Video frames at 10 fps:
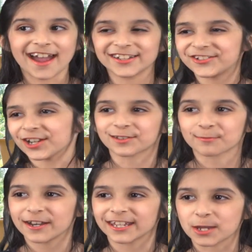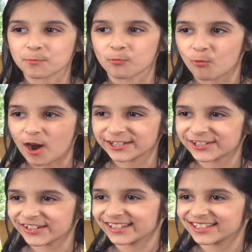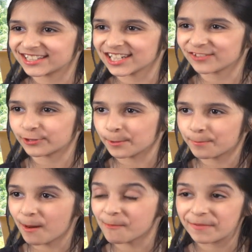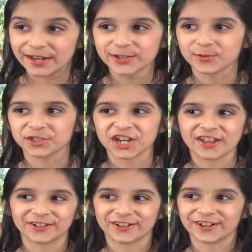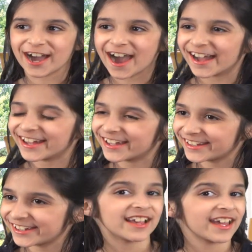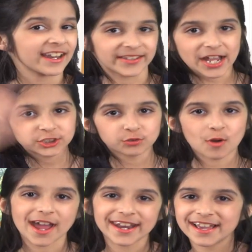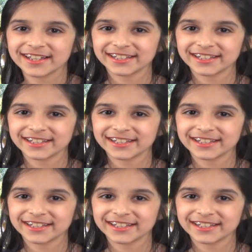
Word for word: I just want to keep watching and see if they bump into each other or not. Next one.